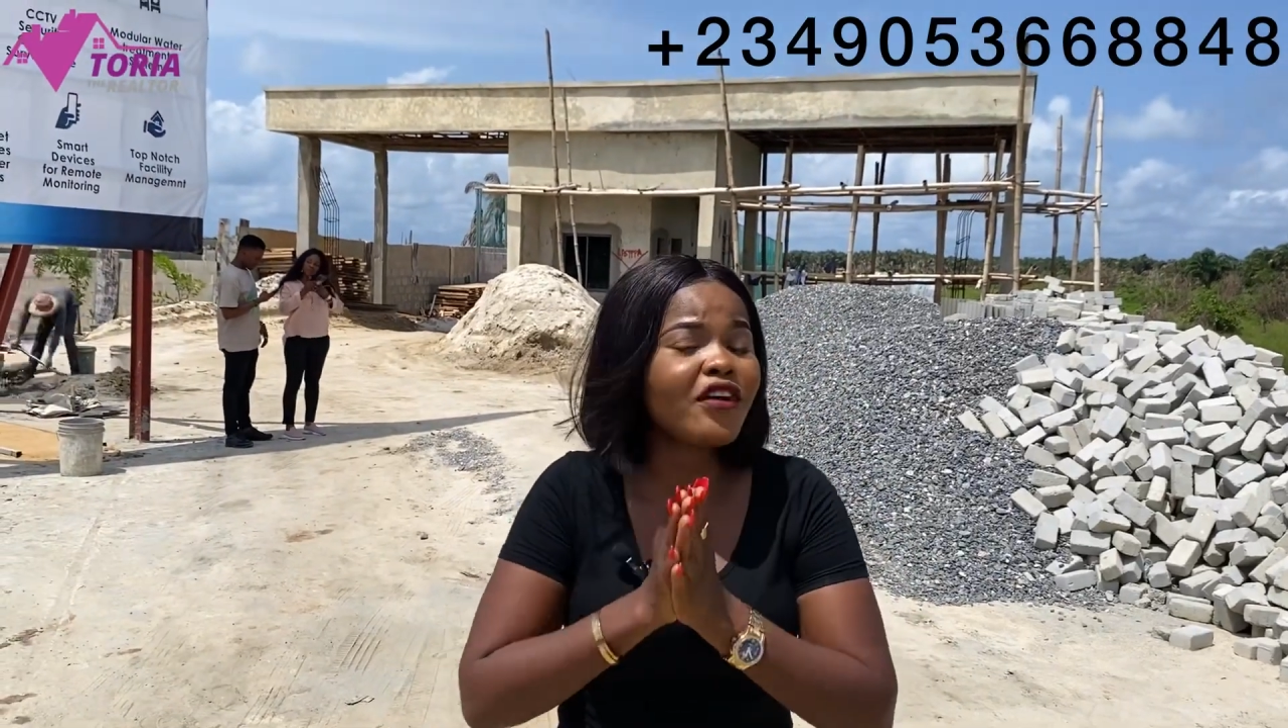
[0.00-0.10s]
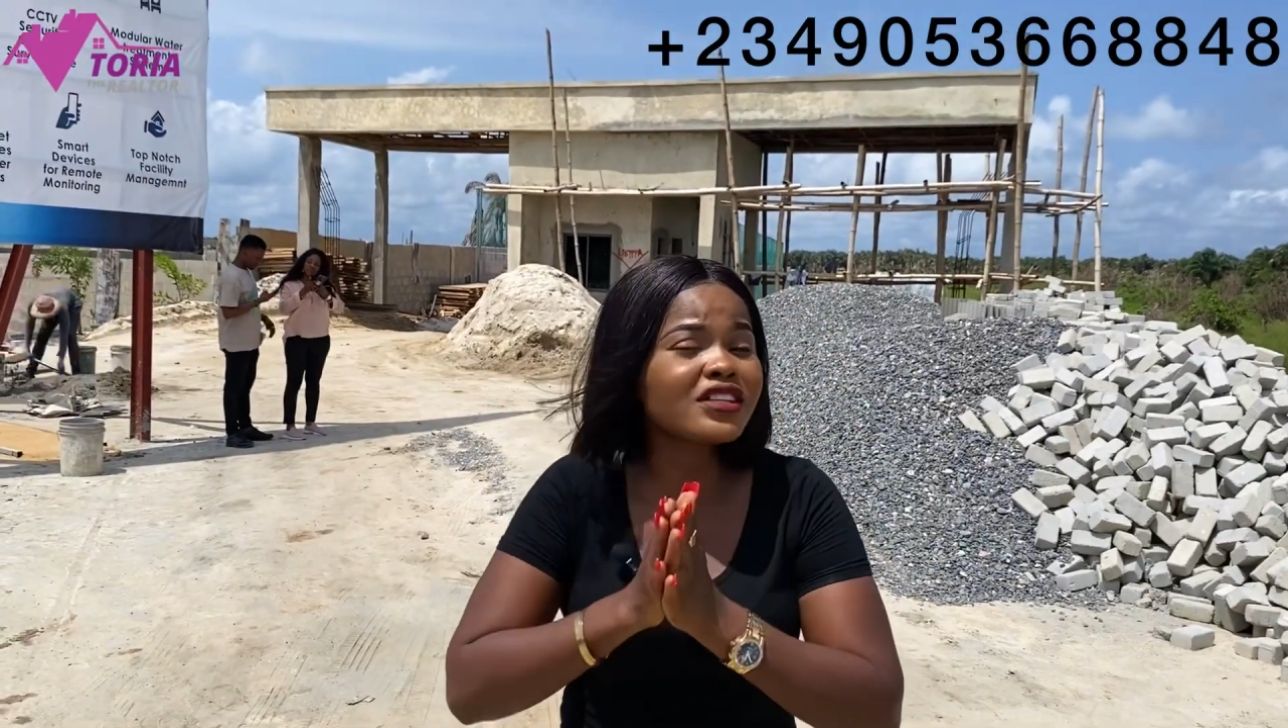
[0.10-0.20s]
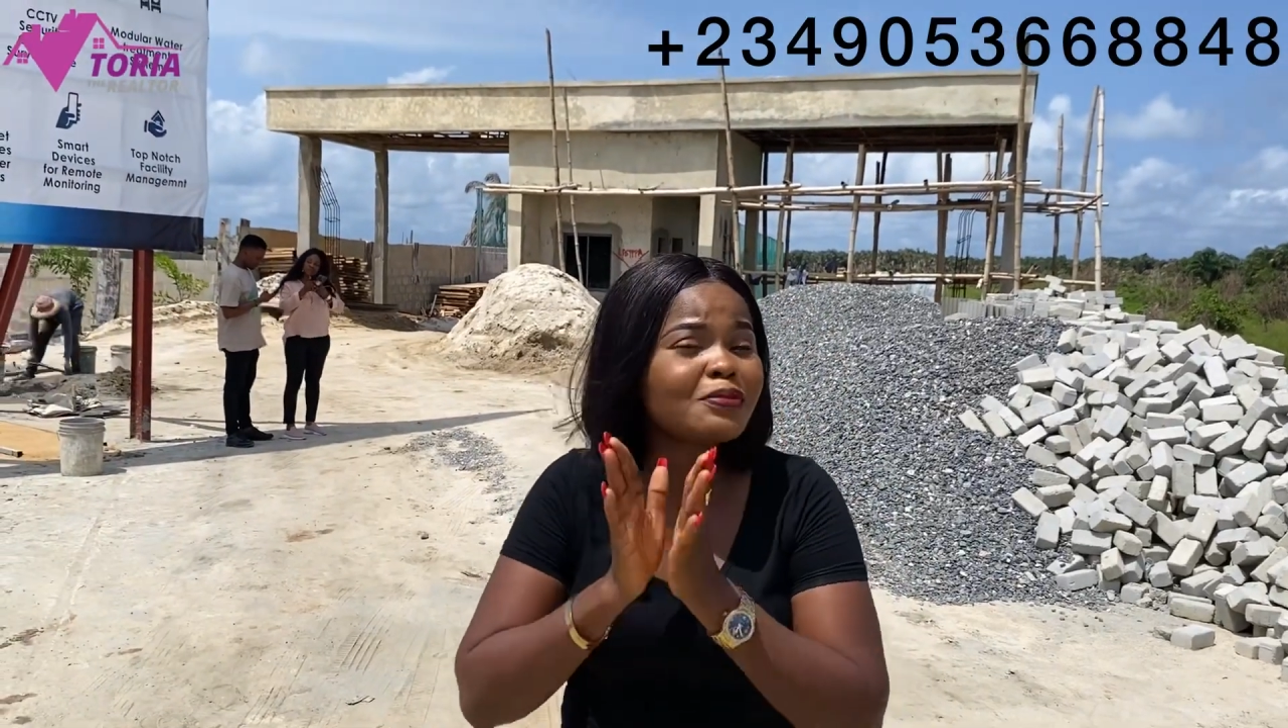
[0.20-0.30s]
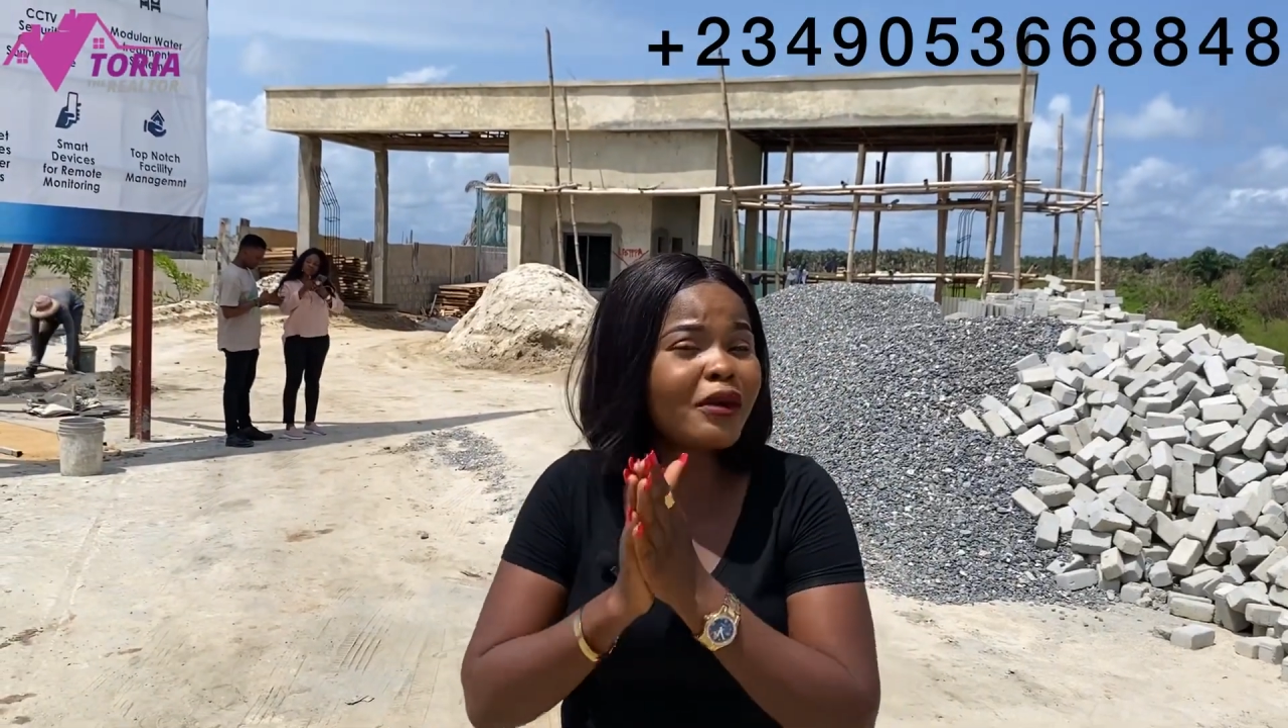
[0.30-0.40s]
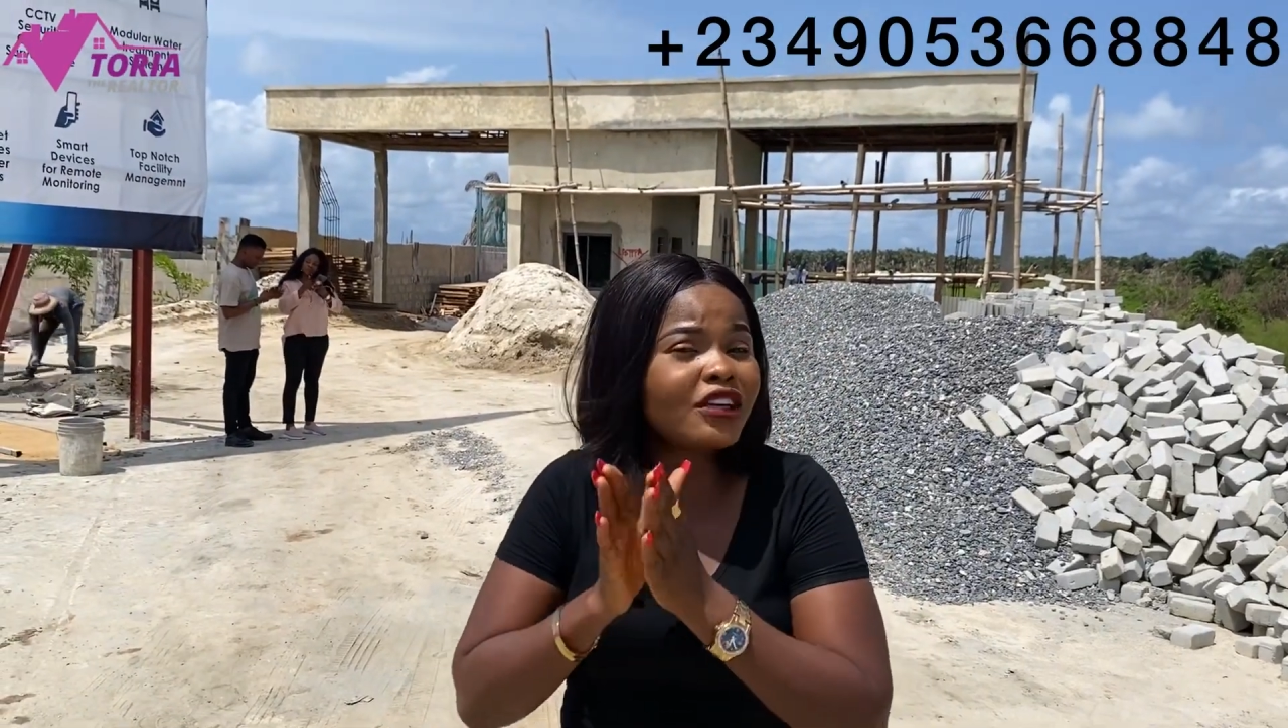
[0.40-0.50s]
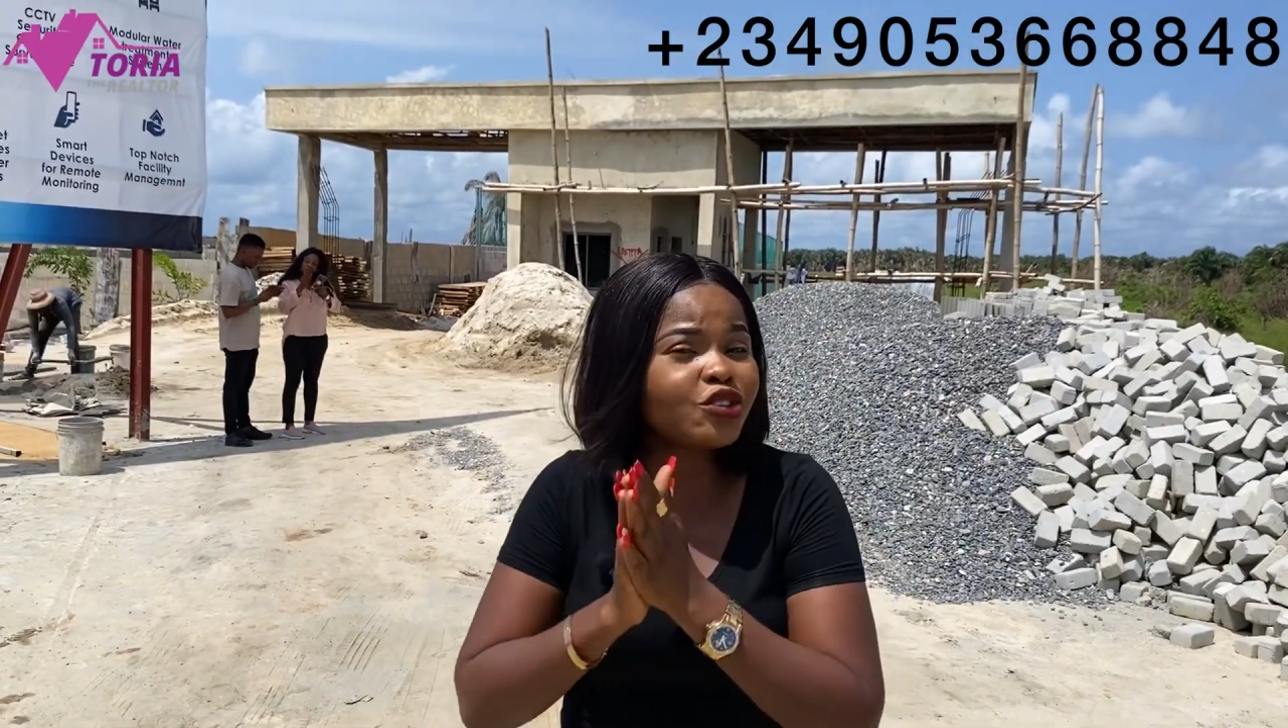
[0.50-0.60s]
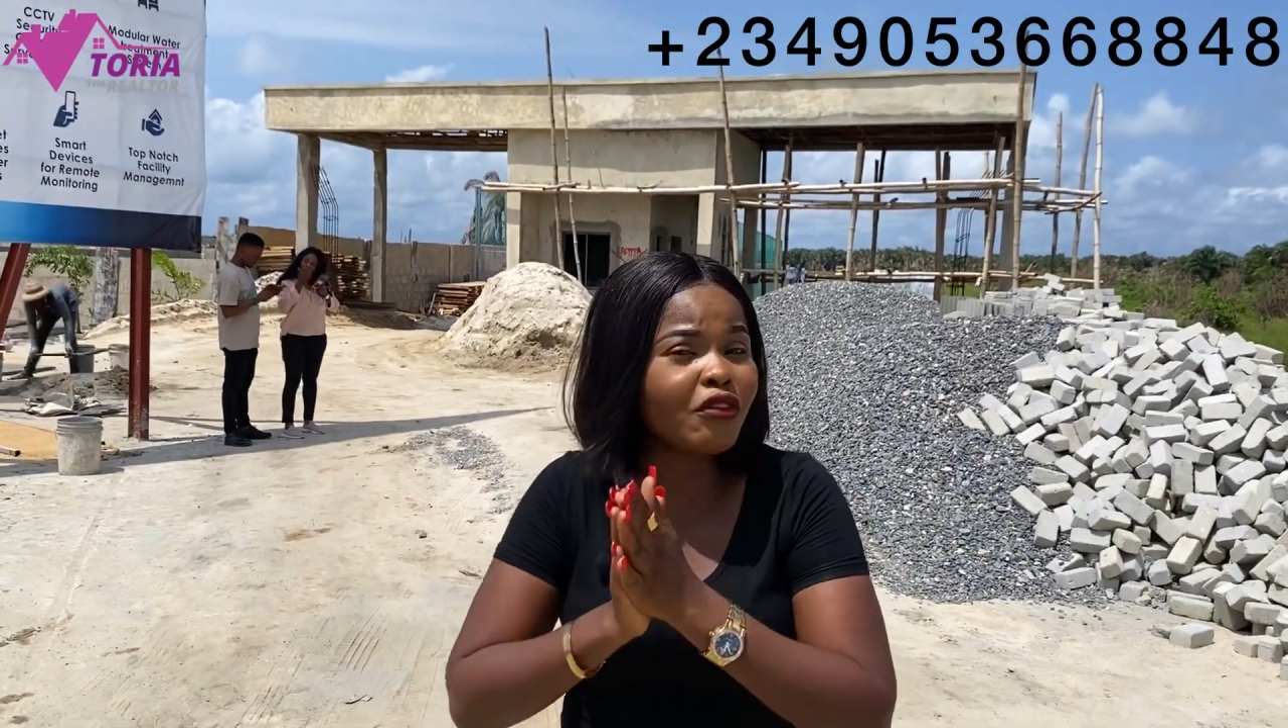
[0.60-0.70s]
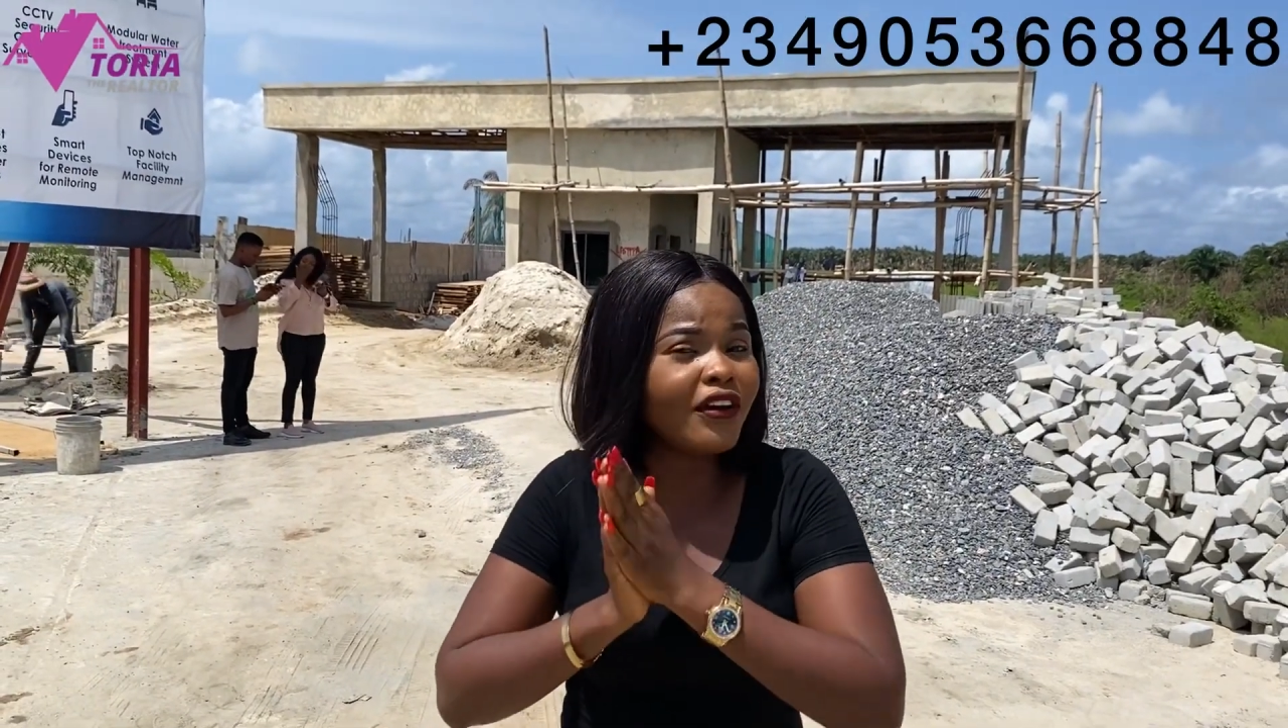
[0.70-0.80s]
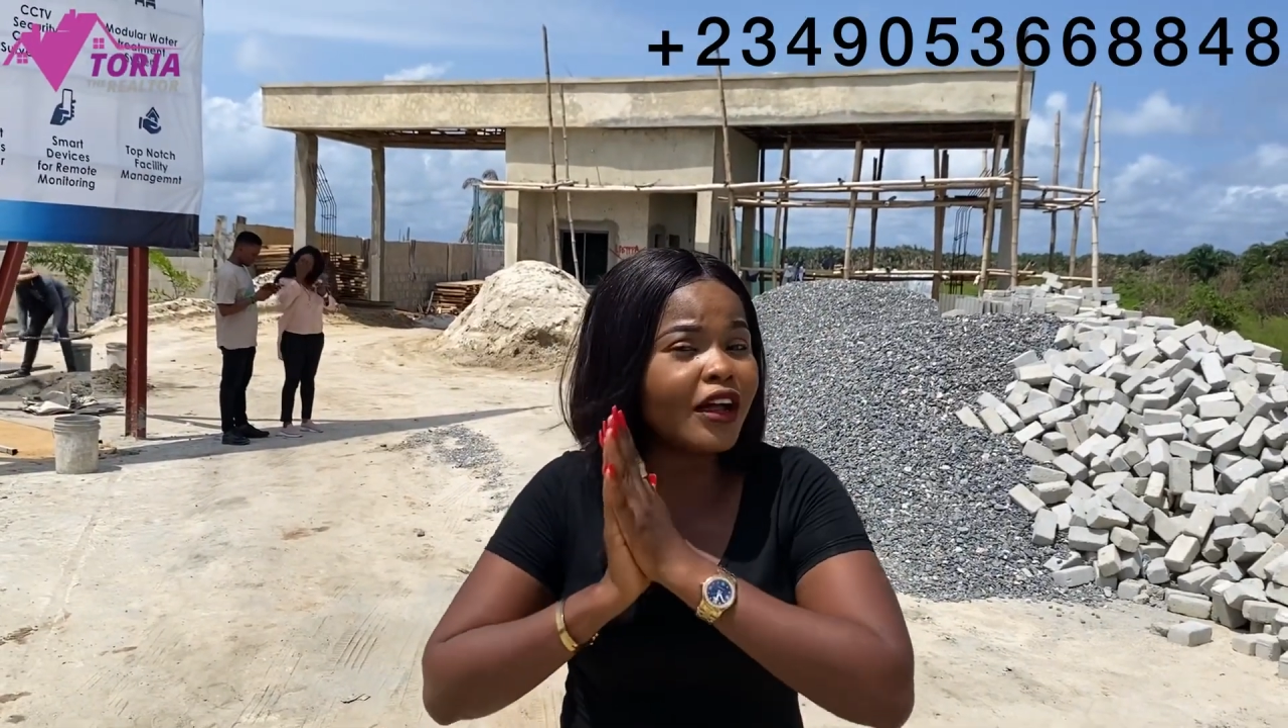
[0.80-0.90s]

first batch of